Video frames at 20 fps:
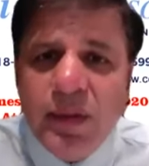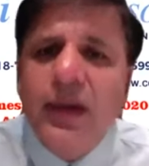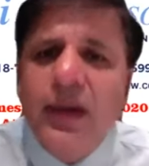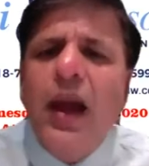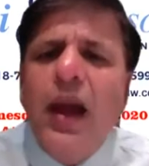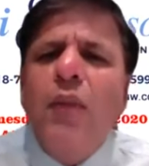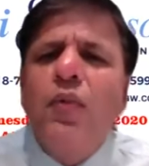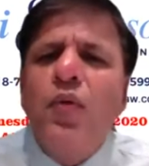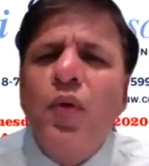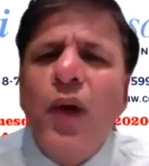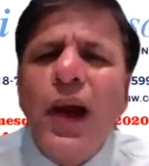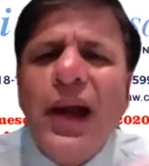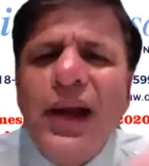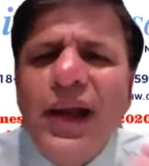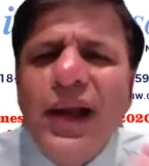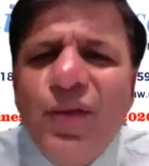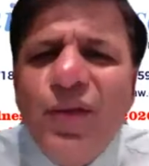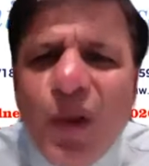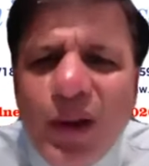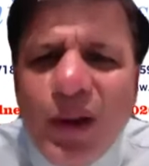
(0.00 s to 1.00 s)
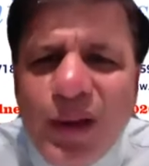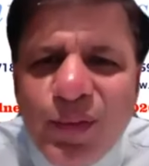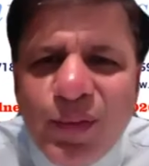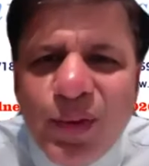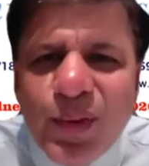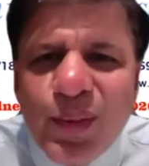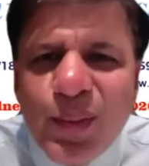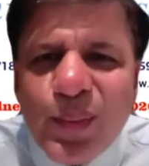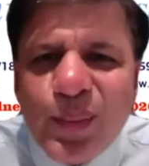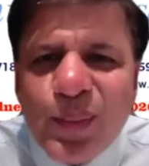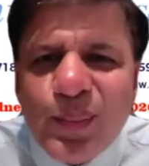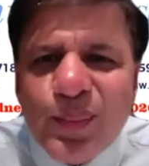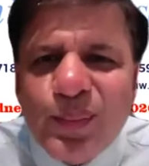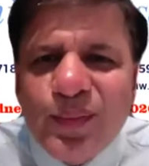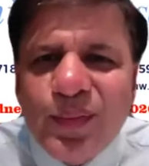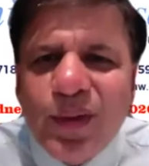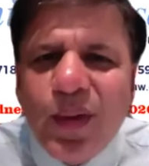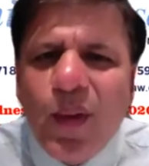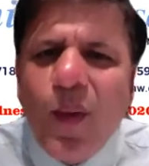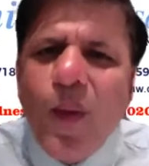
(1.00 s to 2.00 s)
I'm right in front of you
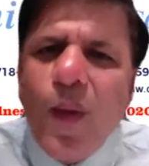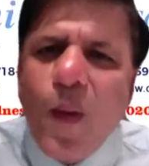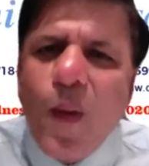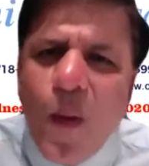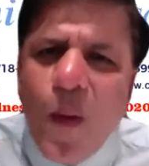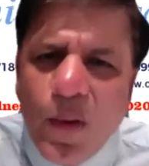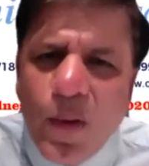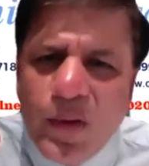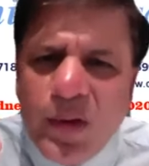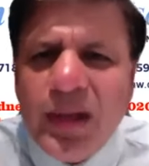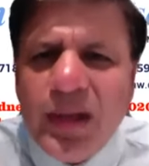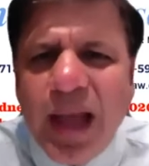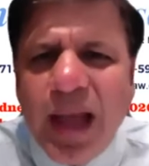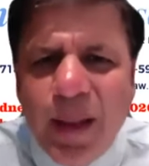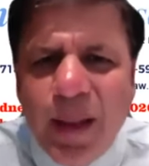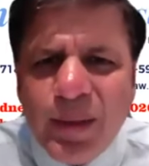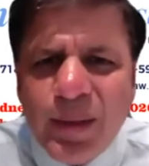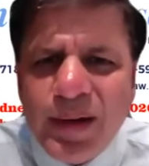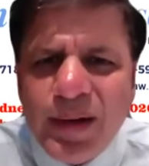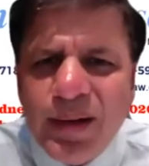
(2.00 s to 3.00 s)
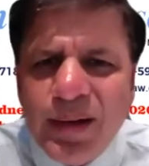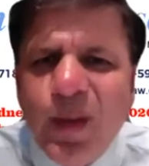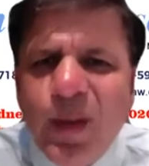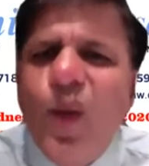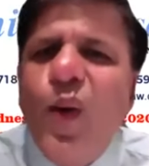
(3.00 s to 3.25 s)
on your camera,